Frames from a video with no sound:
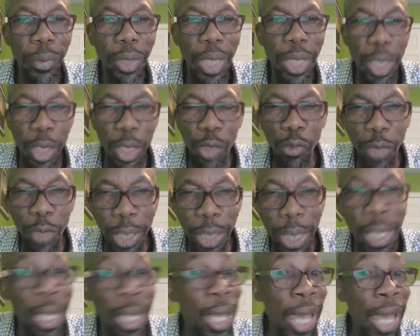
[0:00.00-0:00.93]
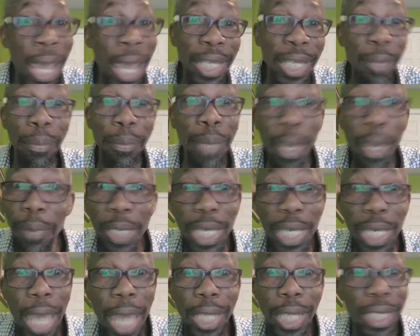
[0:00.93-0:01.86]
Let us say, and maybe he
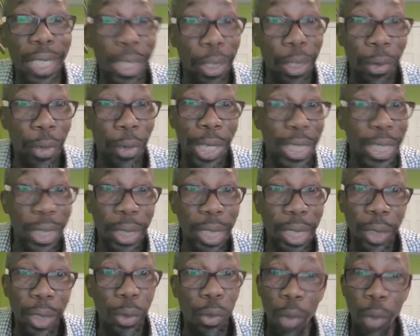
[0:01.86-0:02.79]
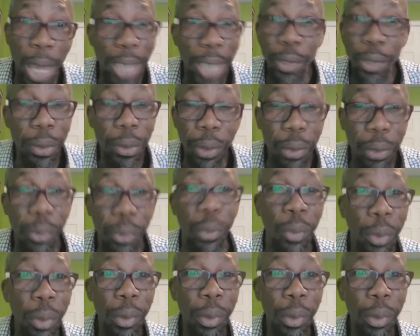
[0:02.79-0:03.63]
had a little race thing too, I don't know.